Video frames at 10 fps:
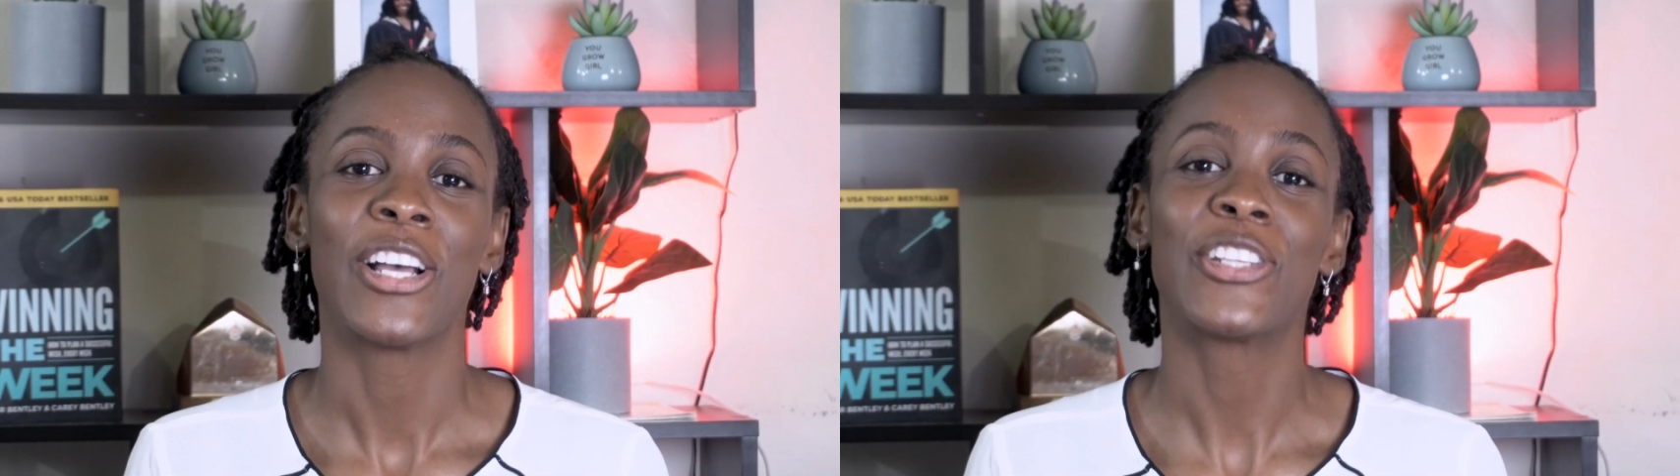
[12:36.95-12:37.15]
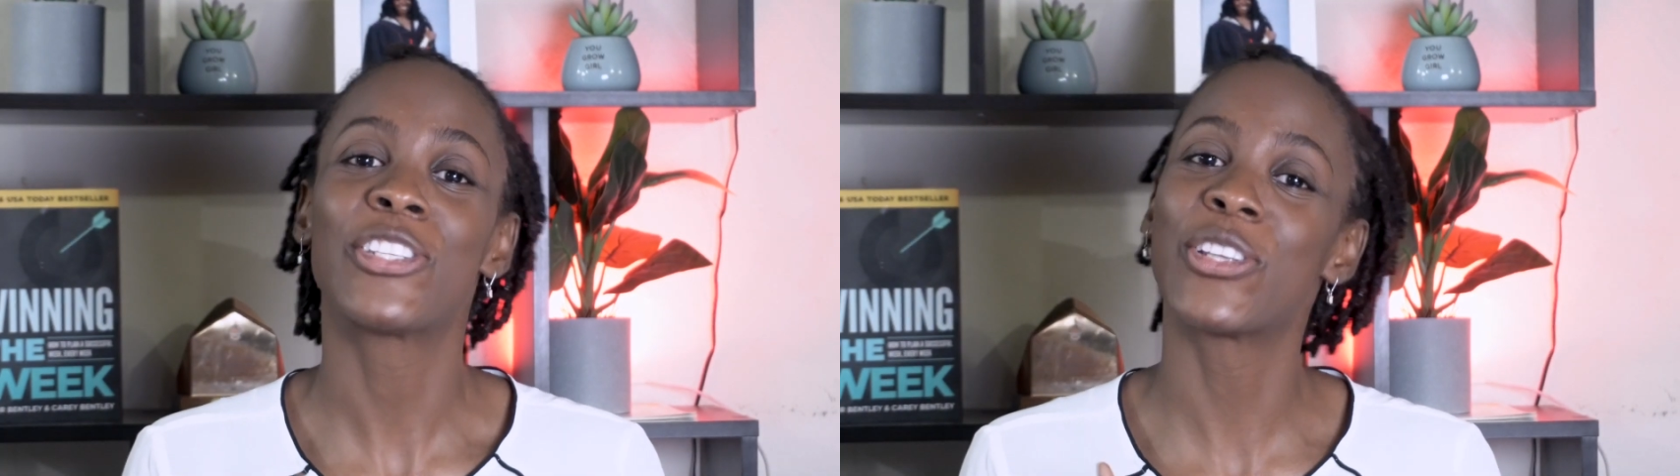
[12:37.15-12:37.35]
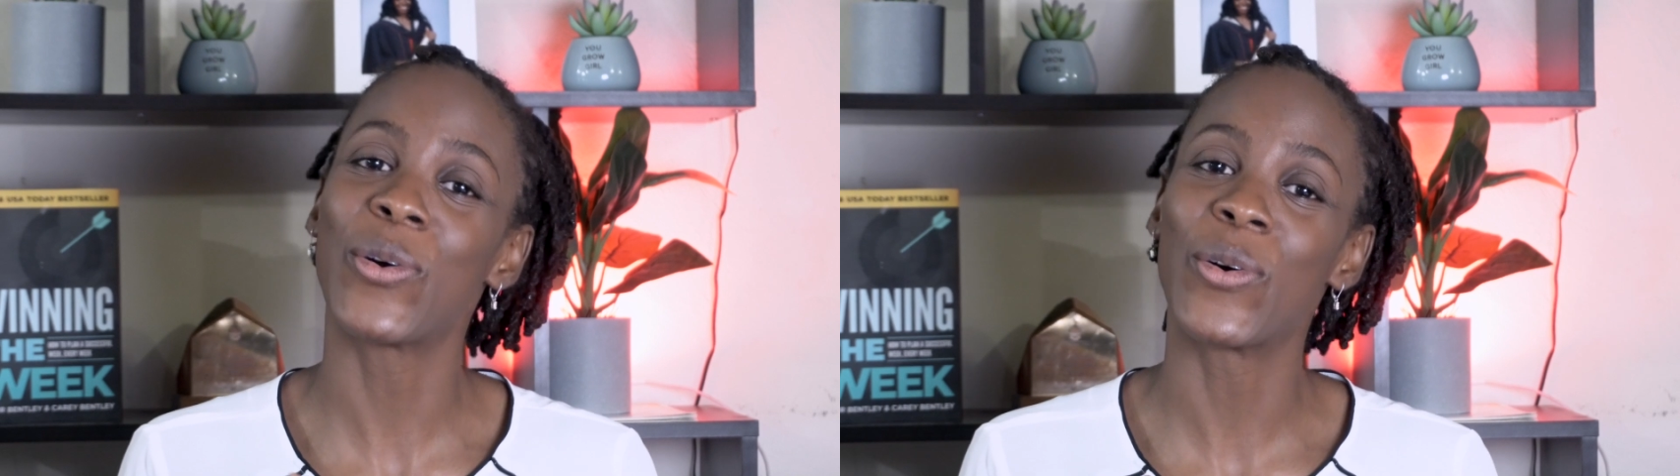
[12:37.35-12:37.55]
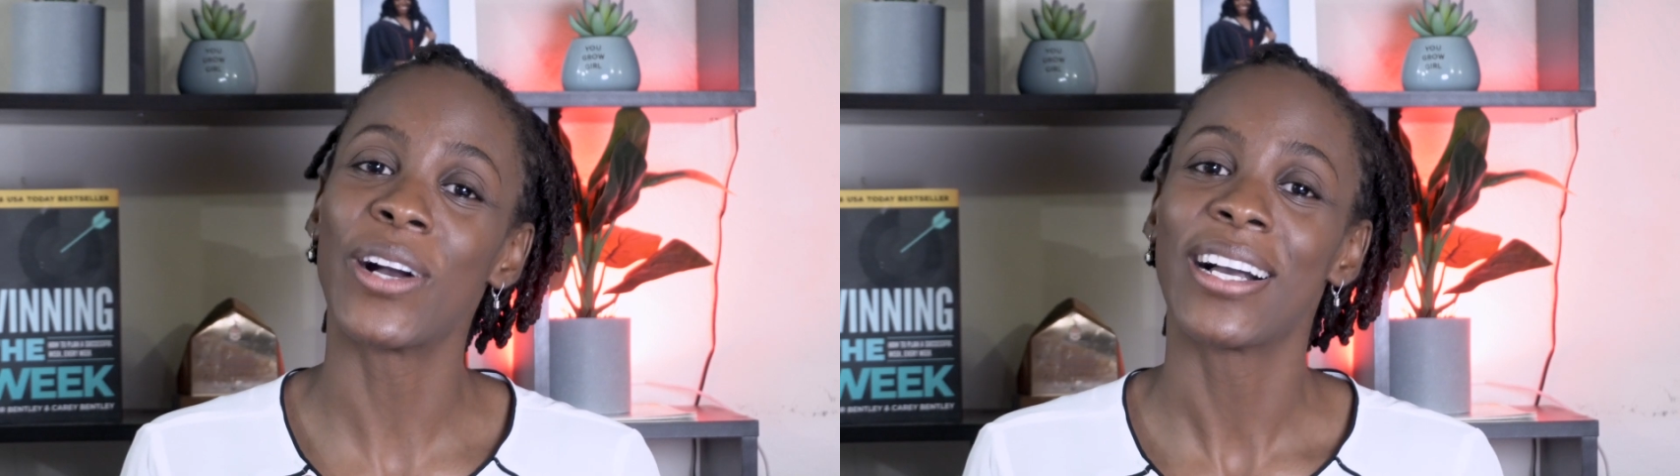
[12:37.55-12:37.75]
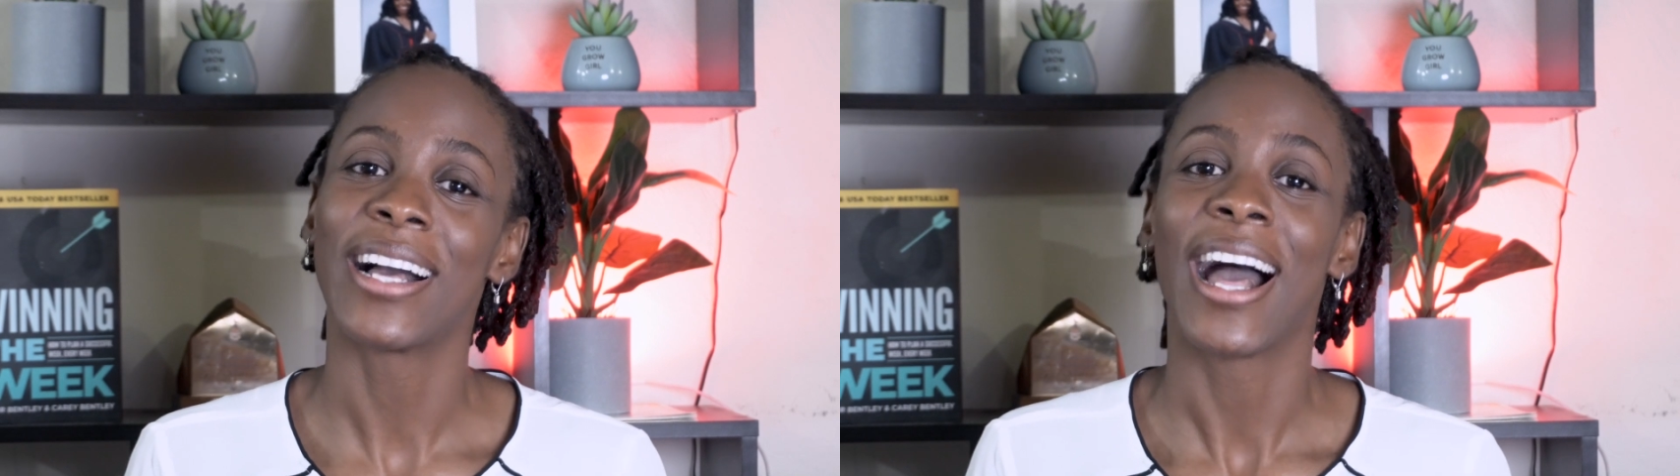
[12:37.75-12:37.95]

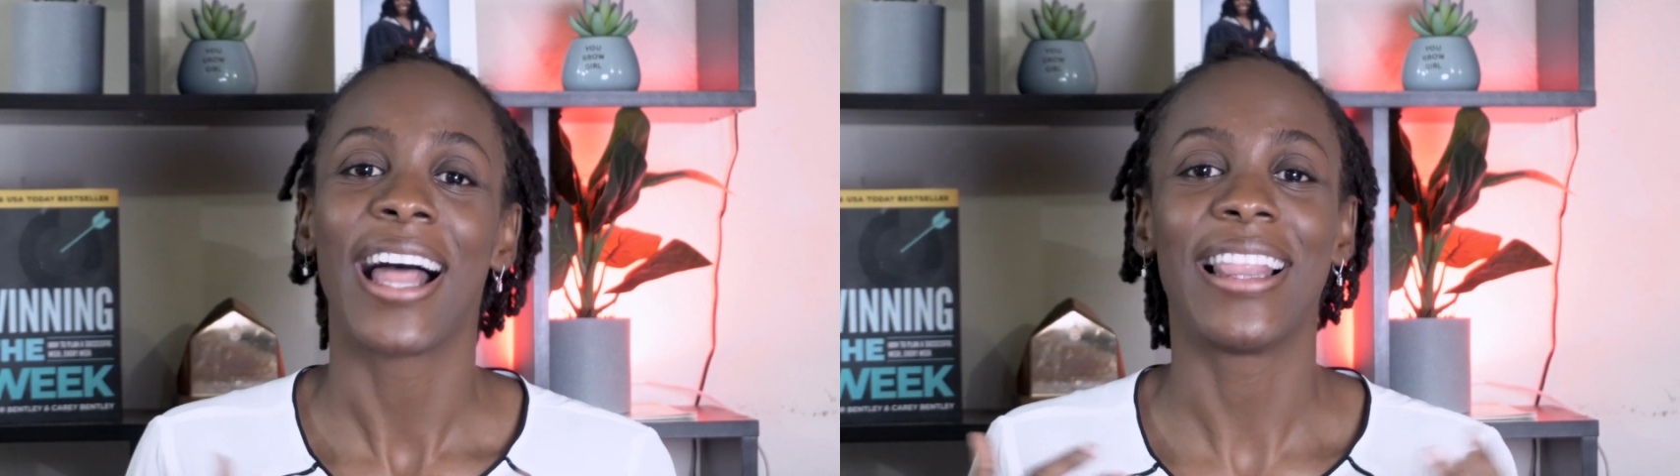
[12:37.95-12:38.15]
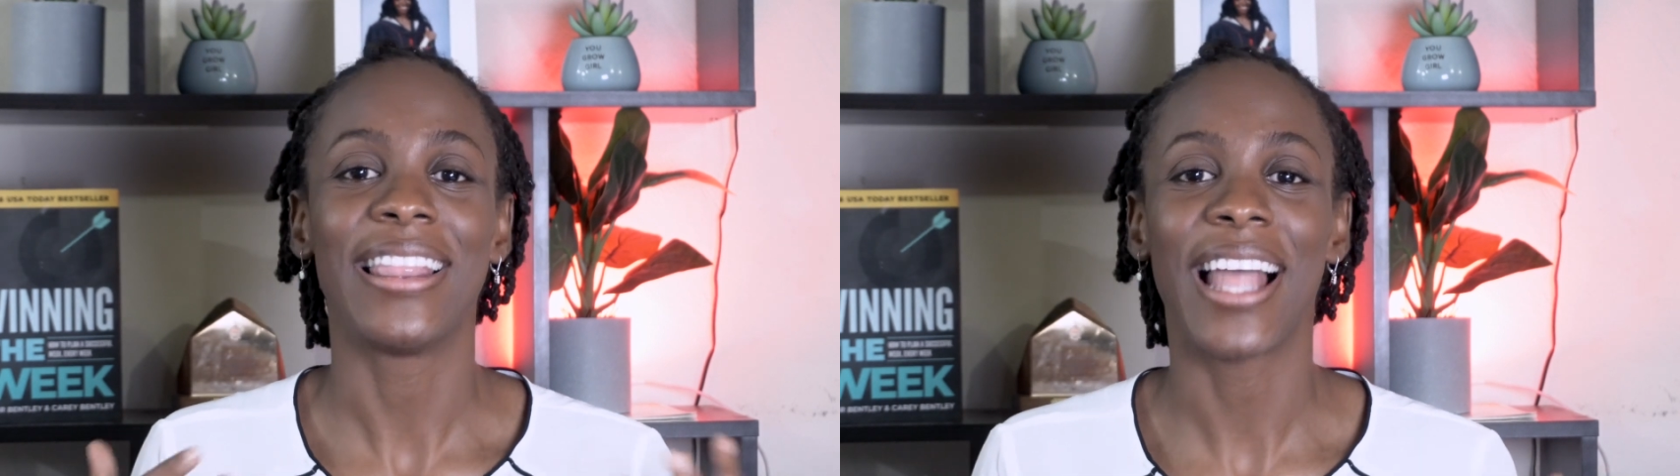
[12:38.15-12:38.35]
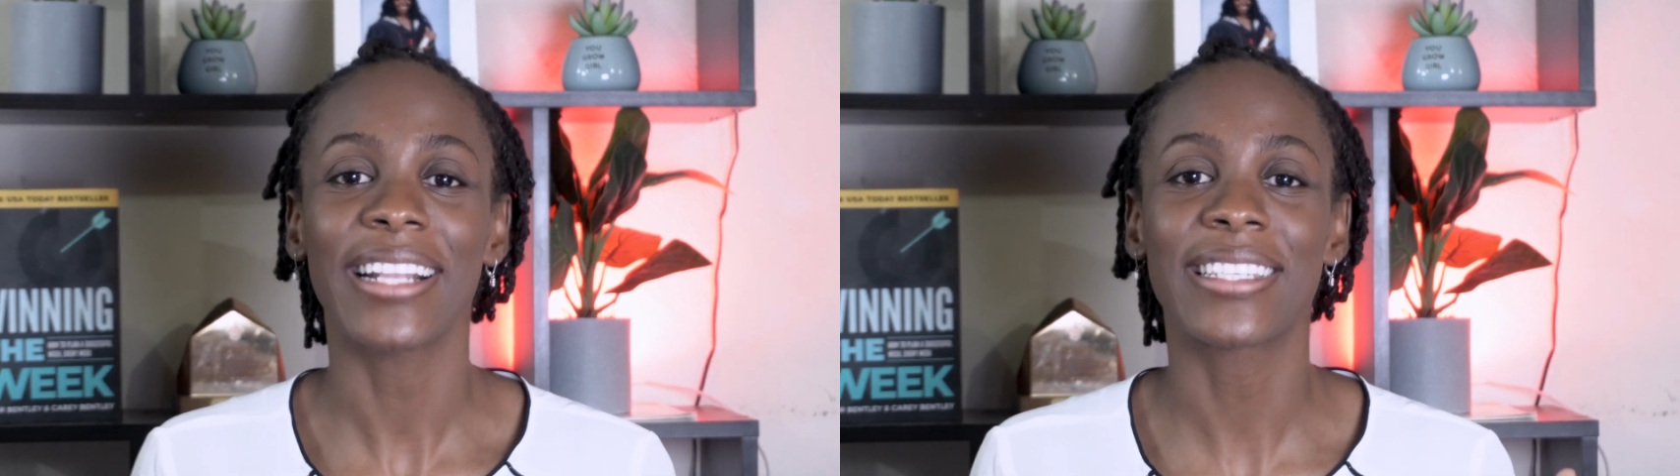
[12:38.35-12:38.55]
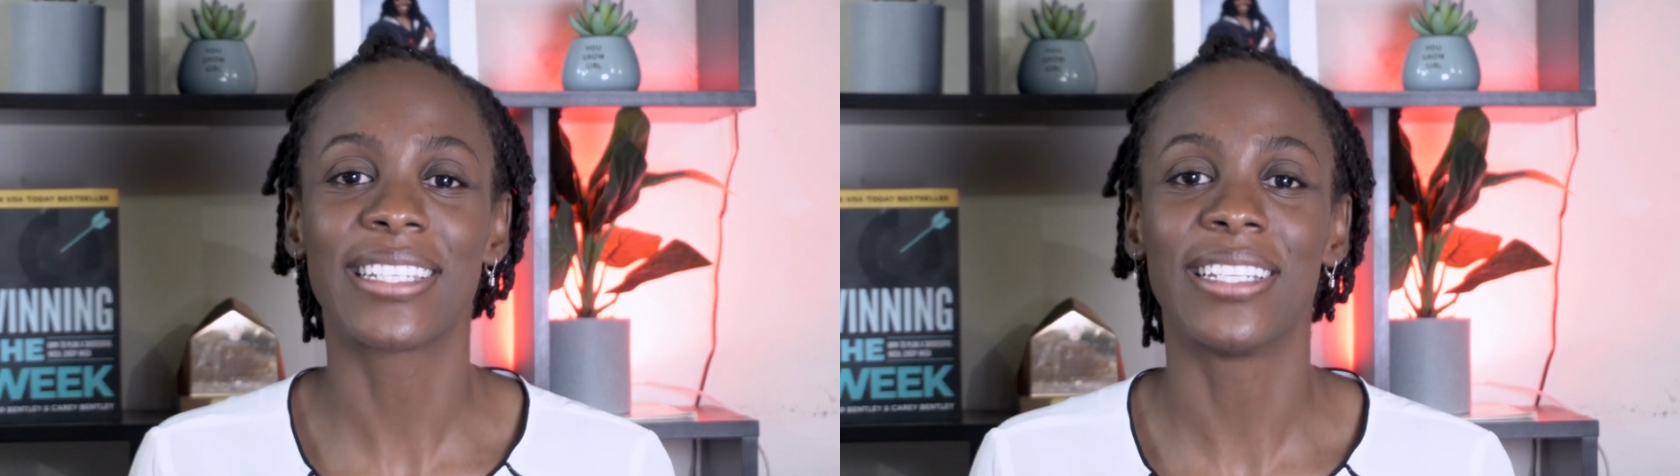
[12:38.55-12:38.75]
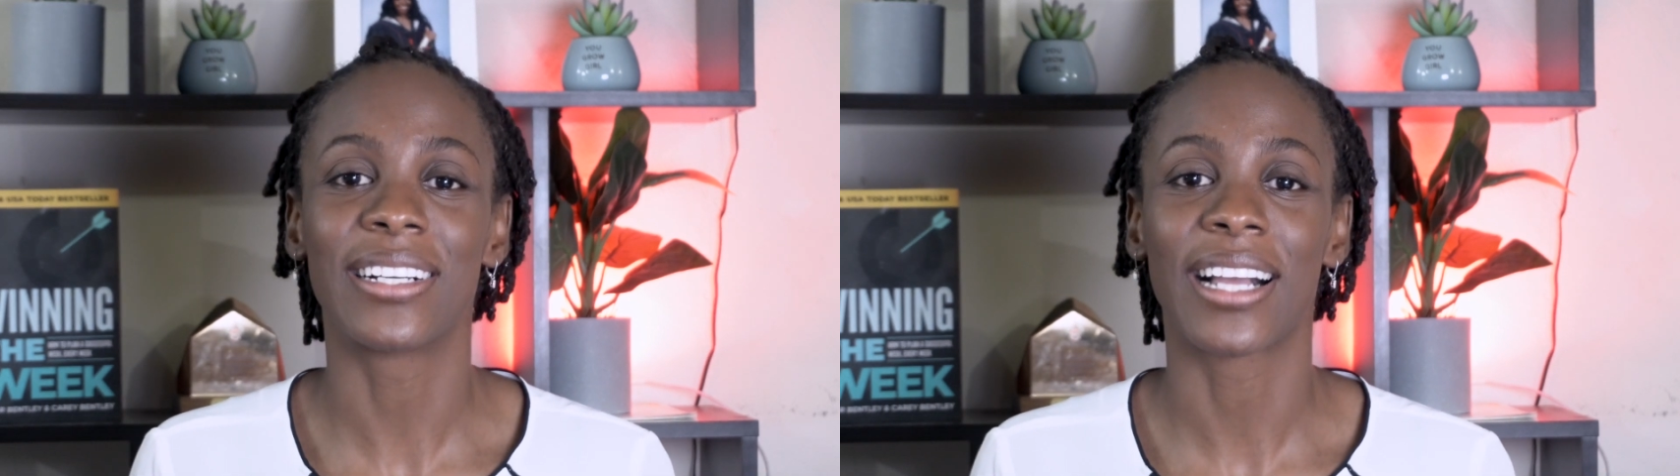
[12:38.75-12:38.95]
So, let's
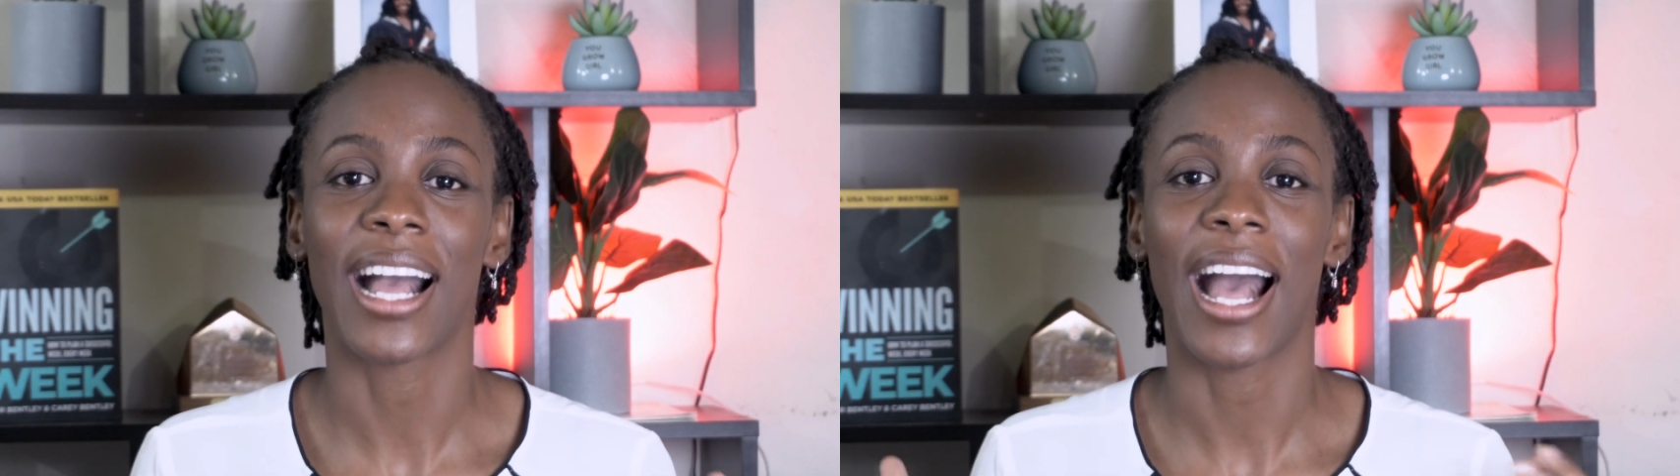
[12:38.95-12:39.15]
look